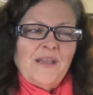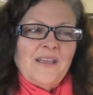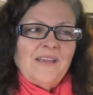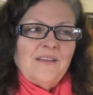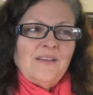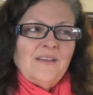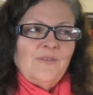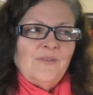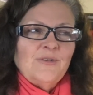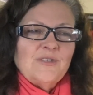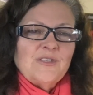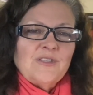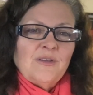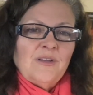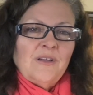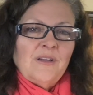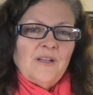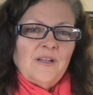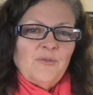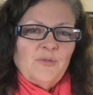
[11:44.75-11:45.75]
It was
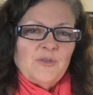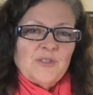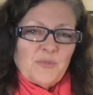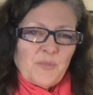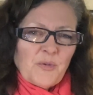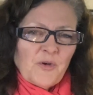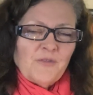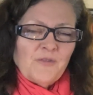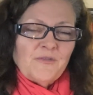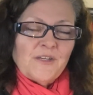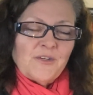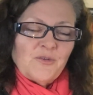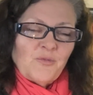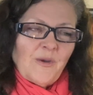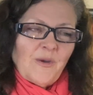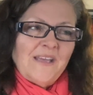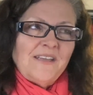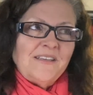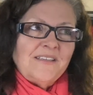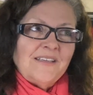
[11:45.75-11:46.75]
a perfect
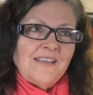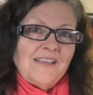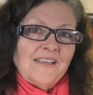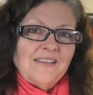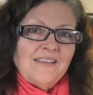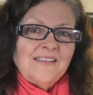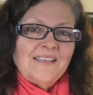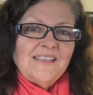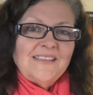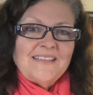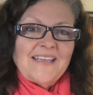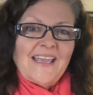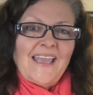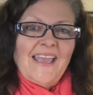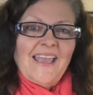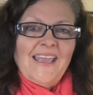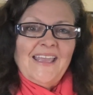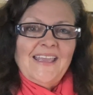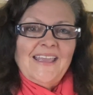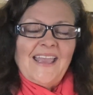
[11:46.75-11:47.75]
way to end the
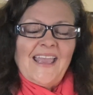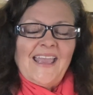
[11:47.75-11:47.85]
day,